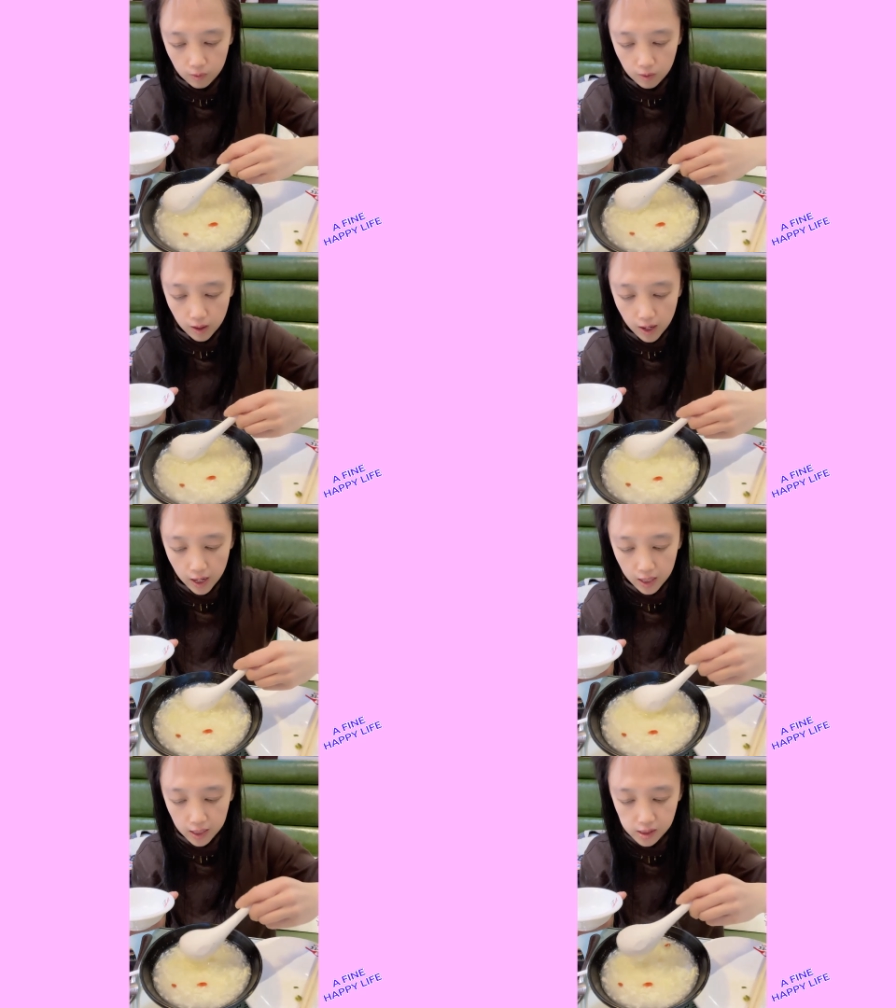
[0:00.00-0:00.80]

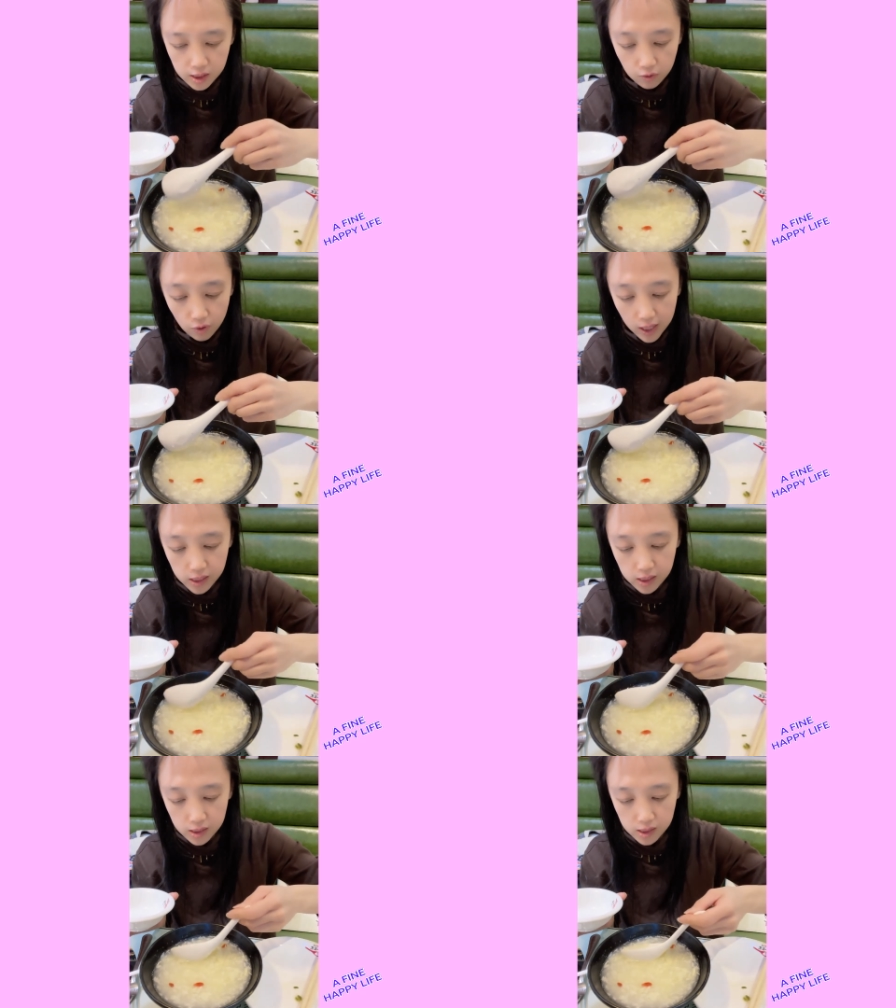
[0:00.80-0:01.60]
And I see
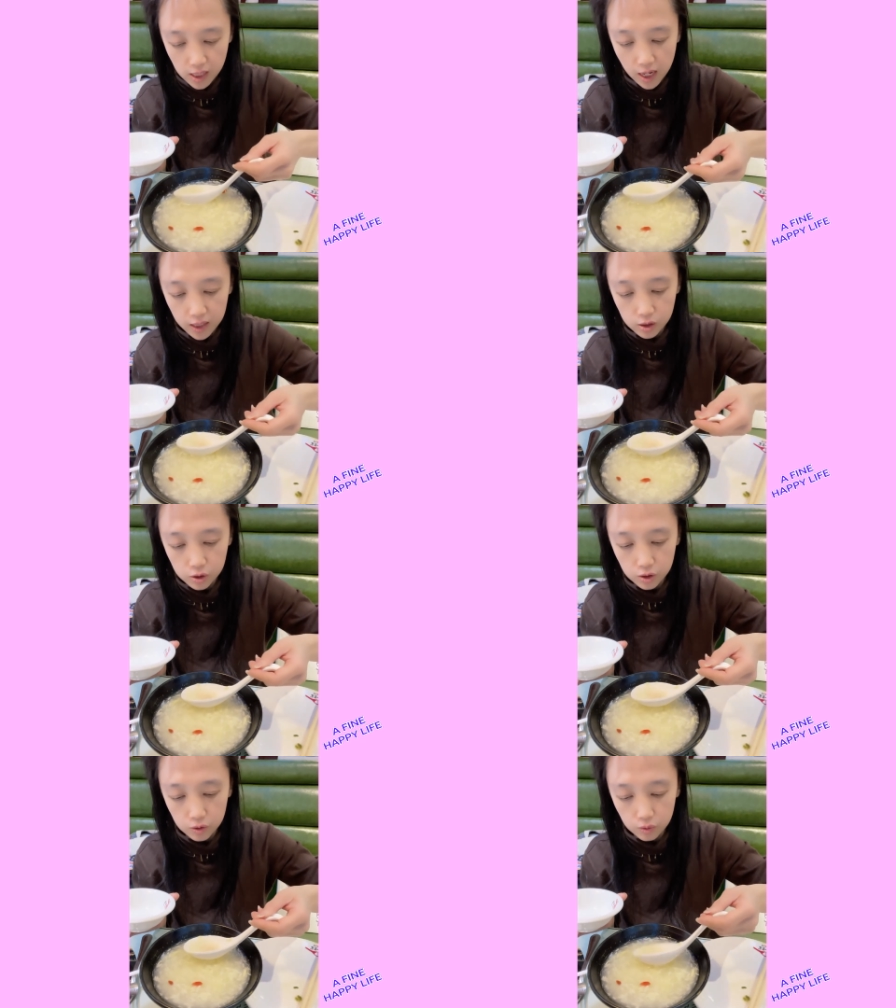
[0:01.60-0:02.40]
rice inside
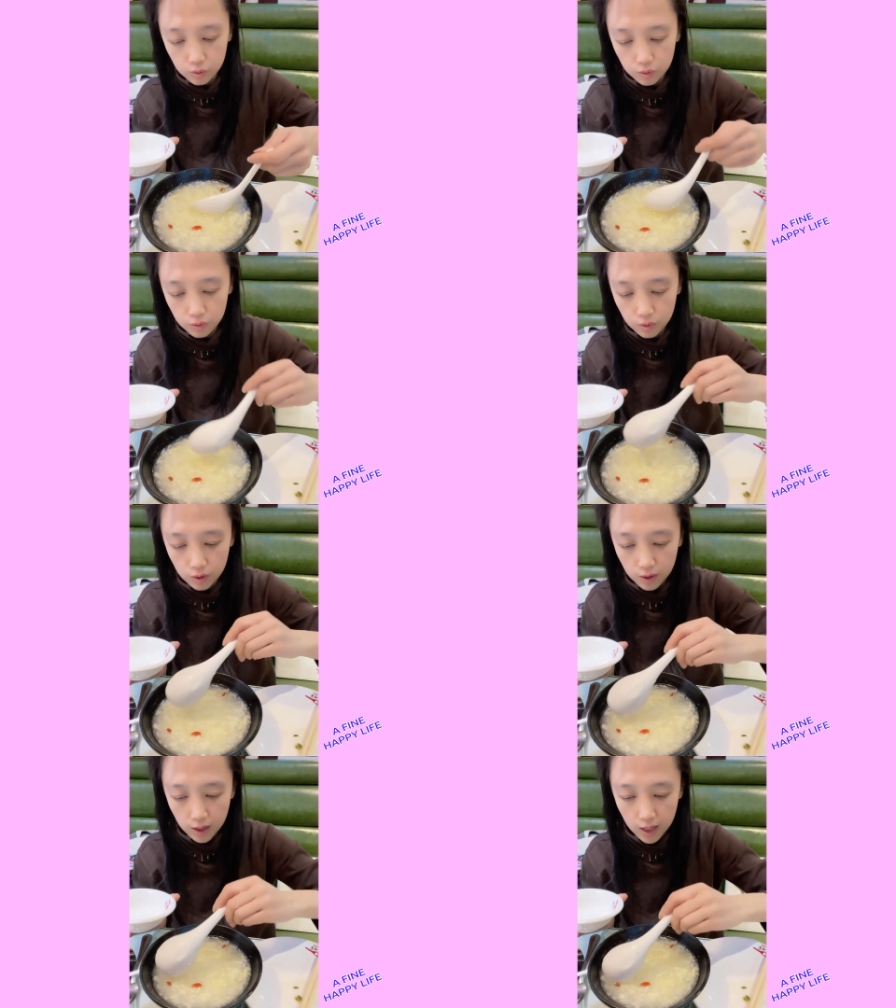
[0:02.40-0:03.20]
too.
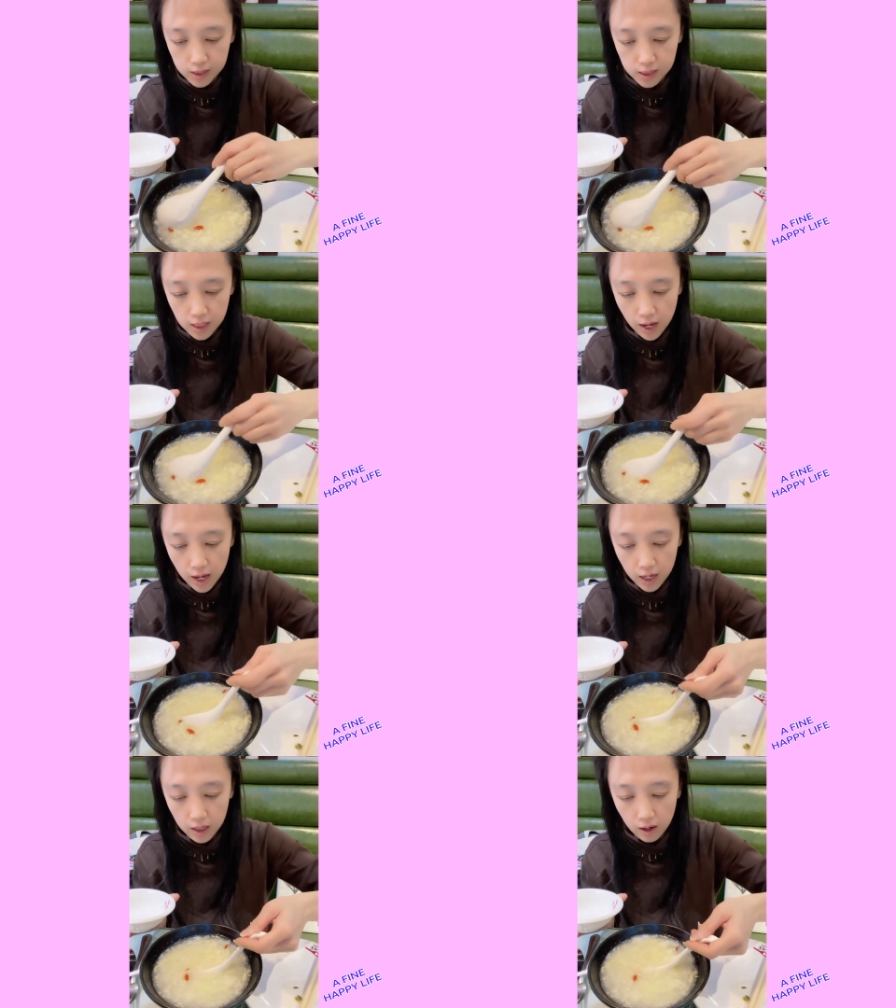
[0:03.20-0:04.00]
I see
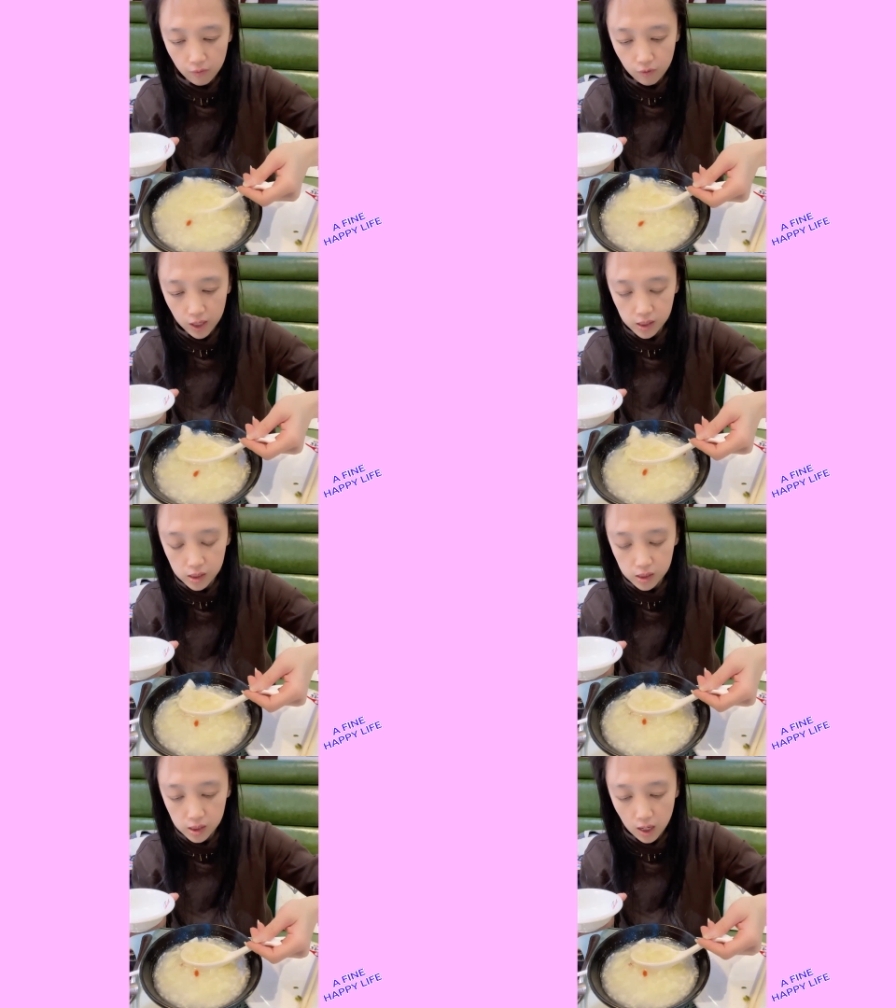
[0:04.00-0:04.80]
egg and rice
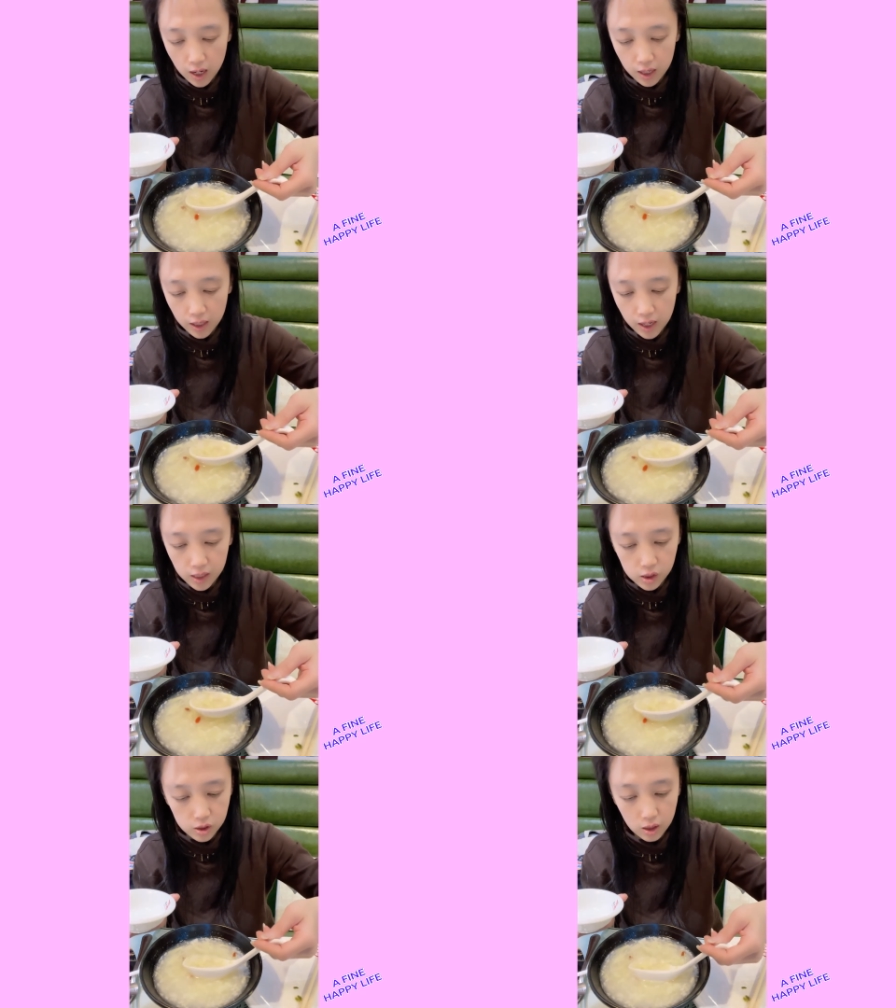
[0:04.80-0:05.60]
inside, and it's